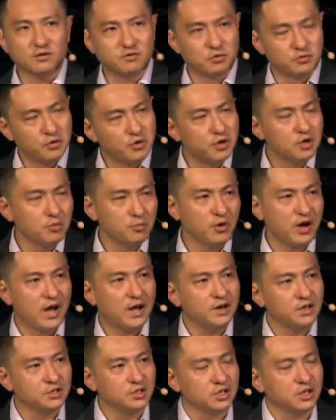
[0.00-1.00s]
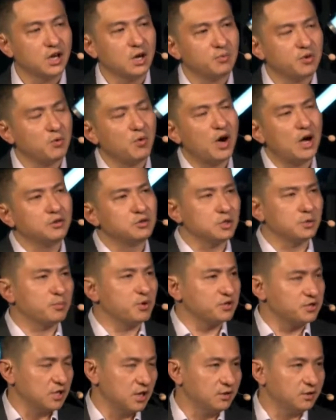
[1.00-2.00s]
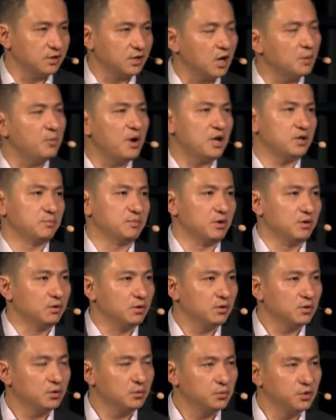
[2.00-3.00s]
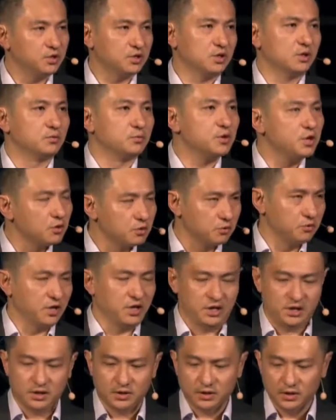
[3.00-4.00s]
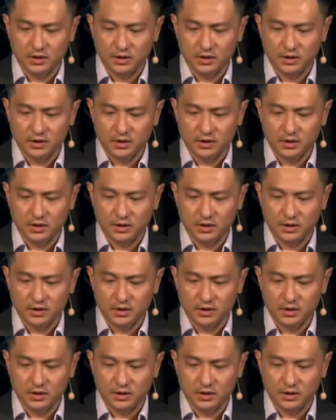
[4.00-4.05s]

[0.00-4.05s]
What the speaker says: renewable energy can be 100% compatible with the real grid.